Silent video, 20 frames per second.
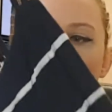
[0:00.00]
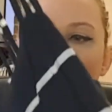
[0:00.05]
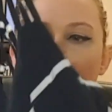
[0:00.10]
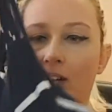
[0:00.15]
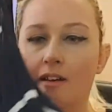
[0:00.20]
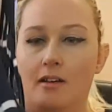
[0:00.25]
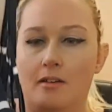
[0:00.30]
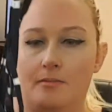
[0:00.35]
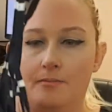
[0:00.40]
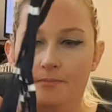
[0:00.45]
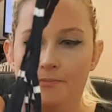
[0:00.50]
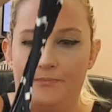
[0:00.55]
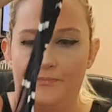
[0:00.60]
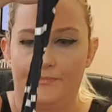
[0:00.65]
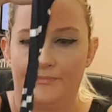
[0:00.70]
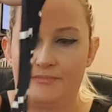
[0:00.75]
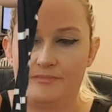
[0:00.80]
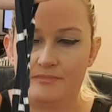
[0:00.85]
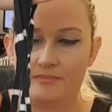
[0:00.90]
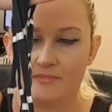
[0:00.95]

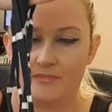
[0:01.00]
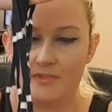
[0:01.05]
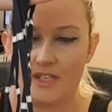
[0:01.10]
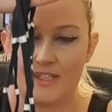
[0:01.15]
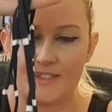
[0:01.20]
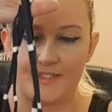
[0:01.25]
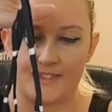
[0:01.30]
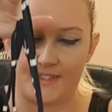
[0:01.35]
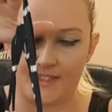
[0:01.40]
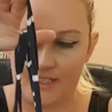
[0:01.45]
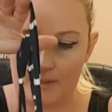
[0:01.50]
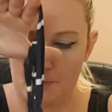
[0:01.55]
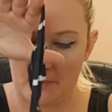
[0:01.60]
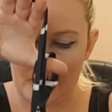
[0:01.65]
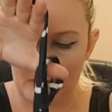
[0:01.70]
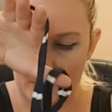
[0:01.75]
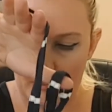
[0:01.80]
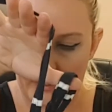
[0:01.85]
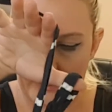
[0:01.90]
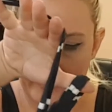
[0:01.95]
As I said,
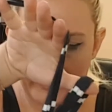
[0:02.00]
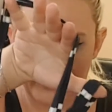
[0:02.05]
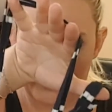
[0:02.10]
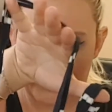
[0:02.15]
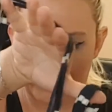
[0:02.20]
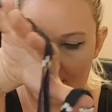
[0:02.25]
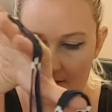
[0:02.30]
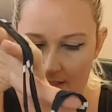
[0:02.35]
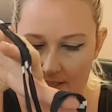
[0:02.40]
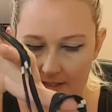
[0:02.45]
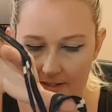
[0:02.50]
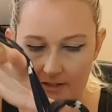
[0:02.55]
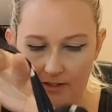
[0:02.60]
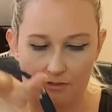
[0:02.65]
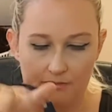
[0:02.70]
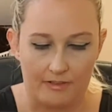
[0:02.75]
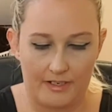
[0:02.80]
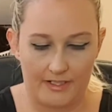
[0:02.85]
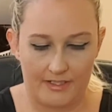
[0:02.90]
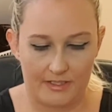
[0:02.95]
Mink Pink isn't like the
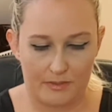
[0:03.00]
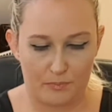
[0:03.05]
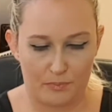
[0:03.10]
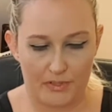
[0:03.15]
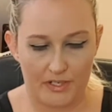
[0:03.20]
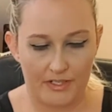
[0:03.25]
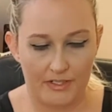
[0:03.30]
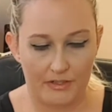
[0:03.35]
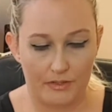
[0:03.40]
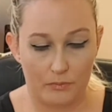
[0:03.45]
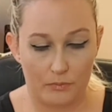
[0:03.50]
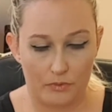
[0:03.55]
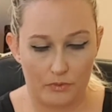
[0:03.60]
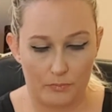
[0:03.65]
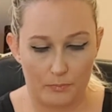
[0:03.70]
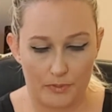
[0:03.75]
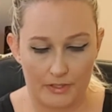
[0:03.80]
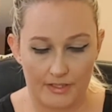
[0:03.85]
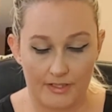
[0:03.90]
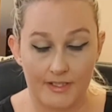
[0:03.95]
greatest brand in the
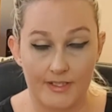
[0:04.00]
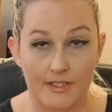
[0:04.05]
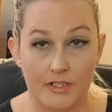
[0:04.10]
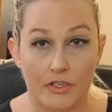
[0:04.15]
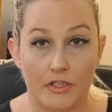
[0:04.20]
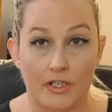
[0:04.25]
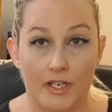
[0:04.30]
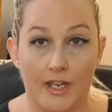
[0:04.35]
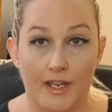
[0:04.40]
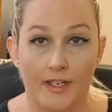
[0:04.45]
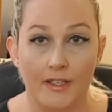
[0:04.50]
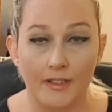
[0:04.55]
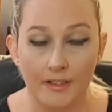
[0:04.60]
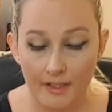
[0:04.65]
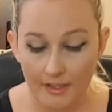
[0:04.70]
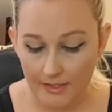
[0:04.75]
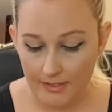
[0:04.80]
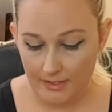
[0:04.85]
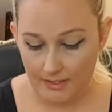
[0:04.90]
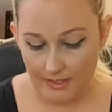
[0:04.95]
world, but it is okay,
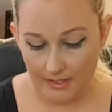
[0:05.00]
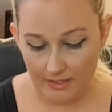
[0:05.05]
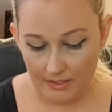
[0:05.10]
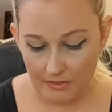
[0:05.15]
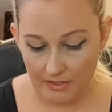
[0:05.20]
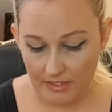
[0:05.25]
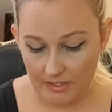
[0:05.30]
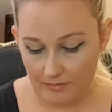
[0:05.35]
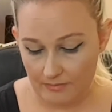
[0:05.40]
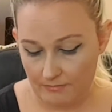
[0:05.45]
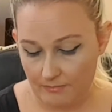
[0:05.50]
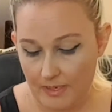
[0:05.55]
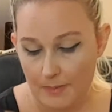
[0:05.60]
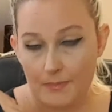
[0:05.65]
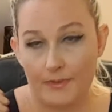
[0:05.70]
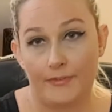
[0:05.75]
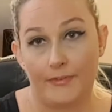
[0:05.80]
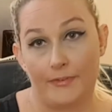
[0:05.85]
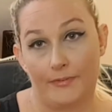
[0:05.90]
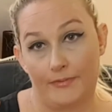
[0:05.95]
and I'll get
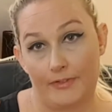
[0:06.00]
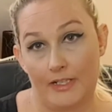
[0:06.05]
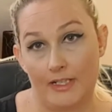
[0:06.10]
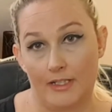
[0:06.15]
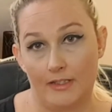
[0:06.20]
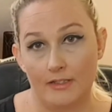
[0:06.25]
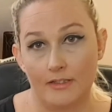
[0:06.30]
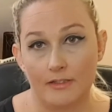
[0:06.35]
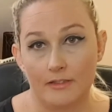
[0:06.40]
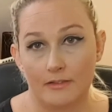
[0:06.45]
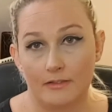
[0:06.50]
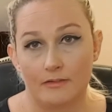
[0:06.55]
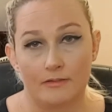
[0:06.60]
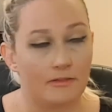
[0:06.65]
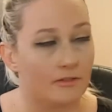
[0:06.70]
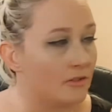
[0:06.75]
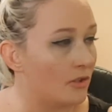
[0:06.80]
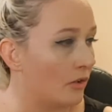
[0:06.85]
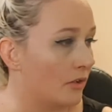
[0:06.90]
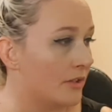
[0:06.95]
maybe $15
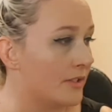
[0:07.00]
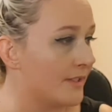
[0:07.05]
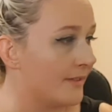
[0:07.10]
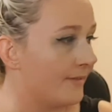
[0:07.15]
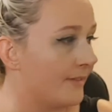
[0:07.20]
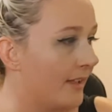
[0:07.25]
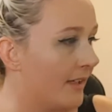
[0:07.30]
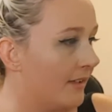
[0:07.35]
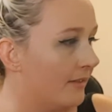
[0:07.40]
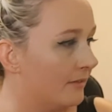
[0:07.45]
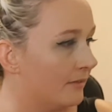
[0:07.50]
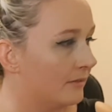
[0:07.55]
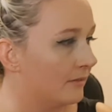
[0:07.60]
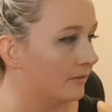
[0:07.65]
for that.